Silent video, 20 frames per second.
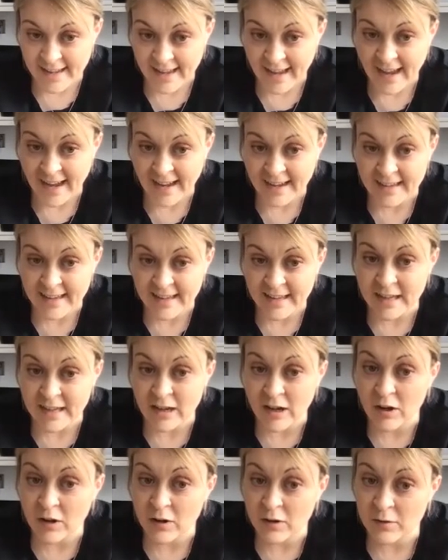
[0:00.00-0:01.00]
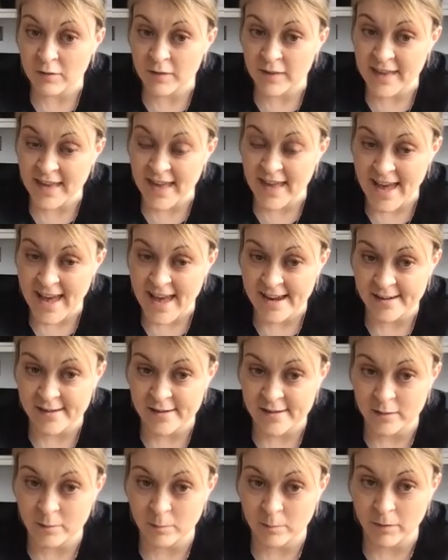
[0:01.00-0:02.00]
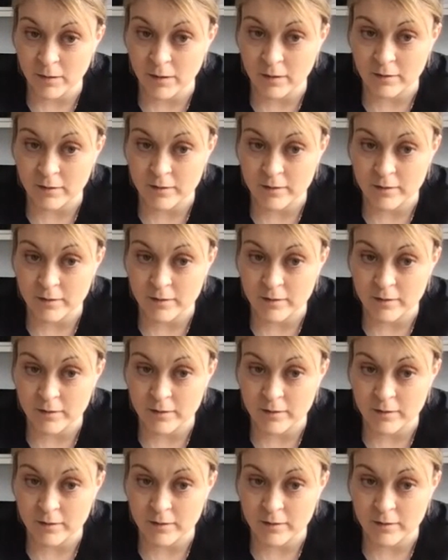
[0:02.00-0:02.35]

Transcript: hanging over the edge of the block.